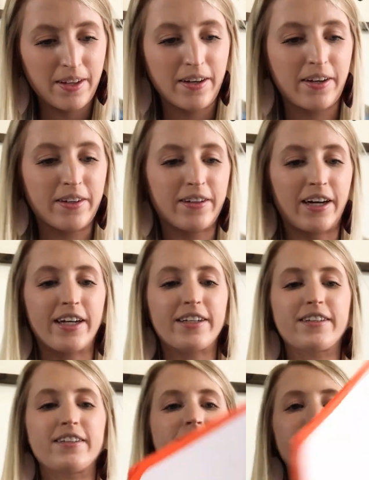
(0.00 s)
All right,
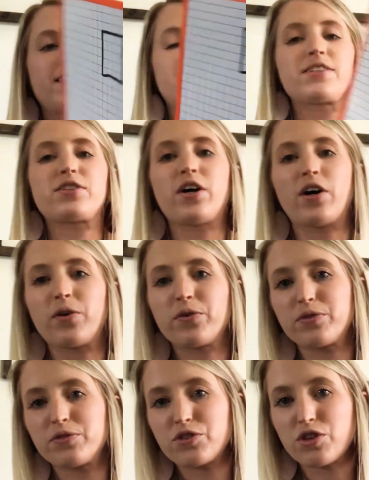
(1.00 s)
so
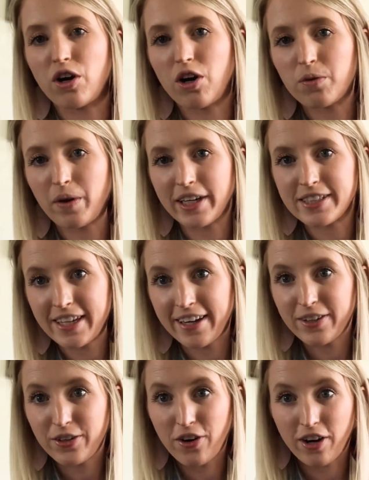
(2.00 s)
draw a
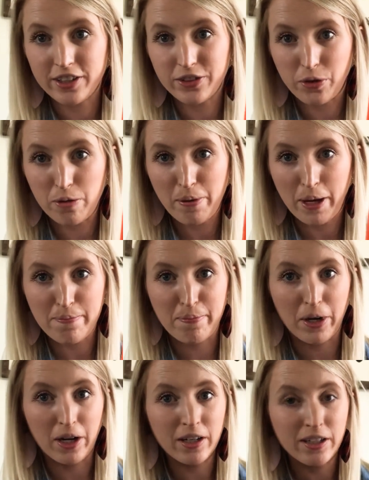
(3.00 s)
rectangle on your
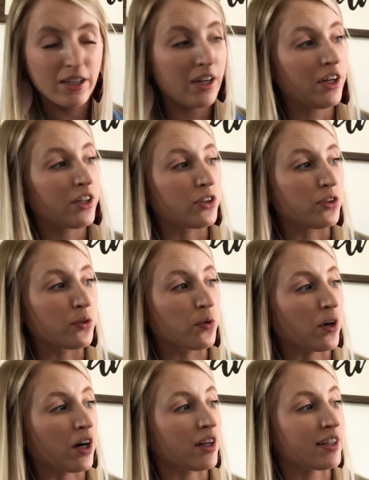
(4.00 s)
paper.
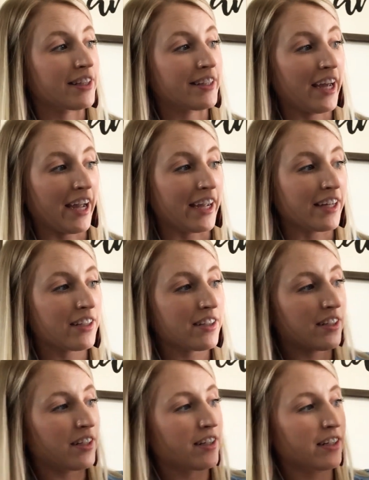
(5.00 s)
Your
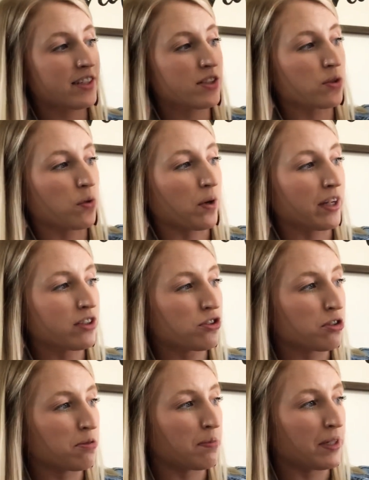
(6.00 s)
length is going
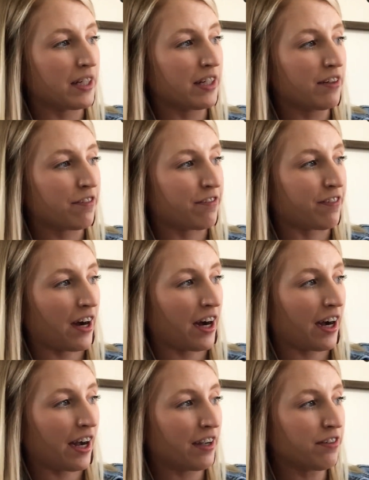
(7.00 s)
to be
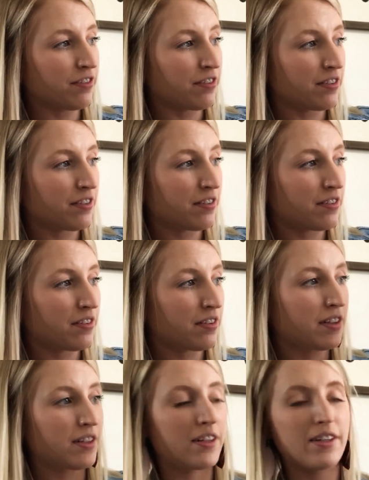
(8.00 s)
5.
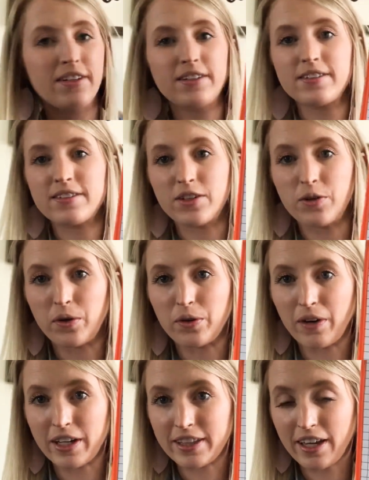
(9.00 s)
So you want to
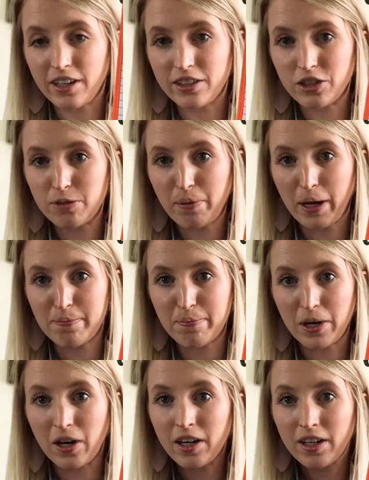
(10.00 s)
write that on your
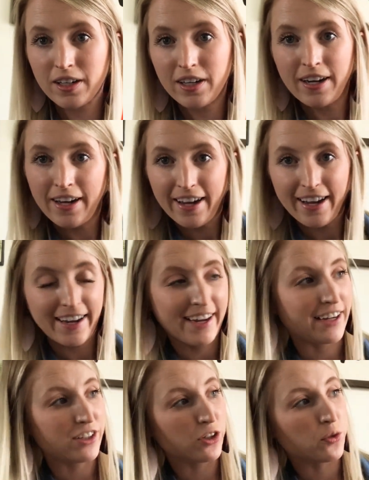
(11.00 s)
paper.
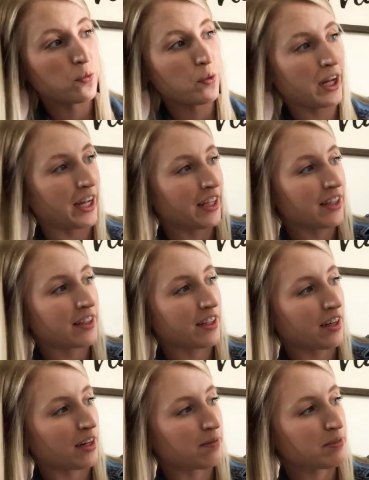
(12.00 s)
and your width
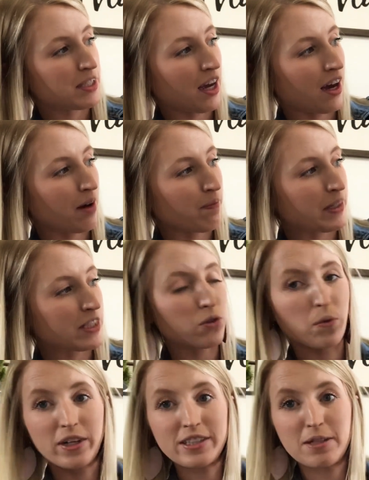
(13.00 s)
up top is
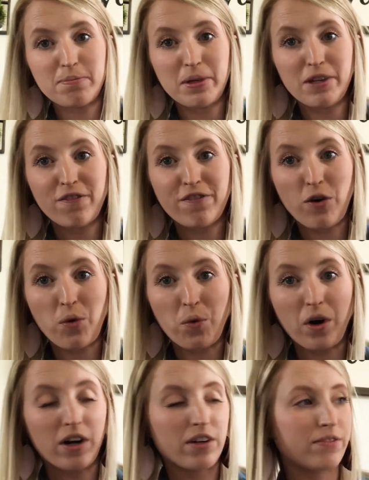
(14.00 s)
going to be
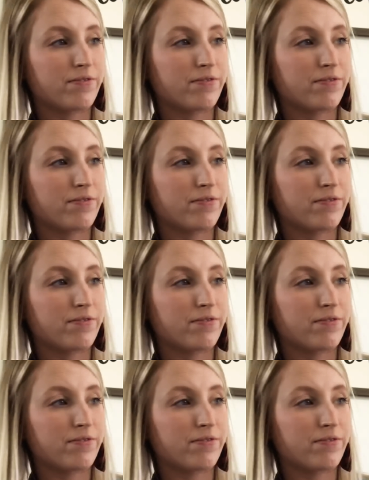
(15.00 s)
4.